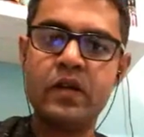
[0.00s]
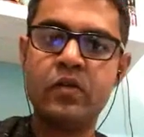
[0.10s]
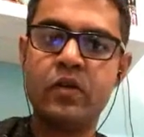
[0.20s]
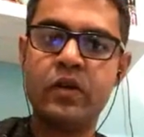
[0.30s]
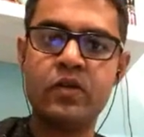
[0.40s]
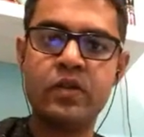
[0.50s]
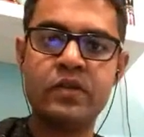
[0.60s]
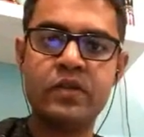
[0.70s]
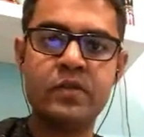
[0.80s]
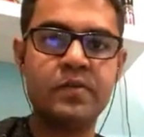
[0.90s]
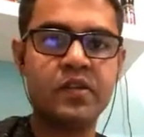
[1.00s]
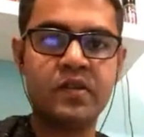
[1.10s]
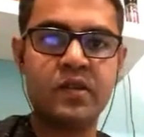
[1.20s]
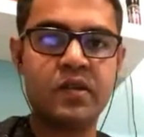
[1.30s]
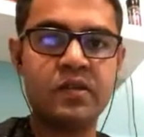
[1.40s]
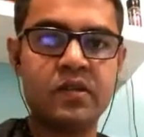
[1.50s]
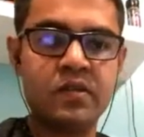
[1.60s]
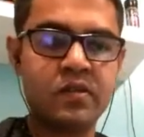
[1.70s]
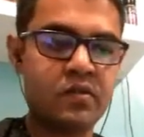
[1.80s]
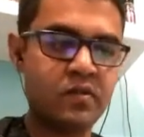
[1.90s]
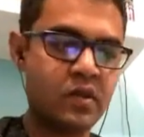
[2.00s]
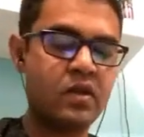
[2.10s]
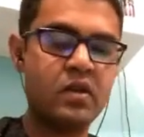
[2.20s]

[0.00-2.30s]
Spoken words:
going to discuss percentages. Okay.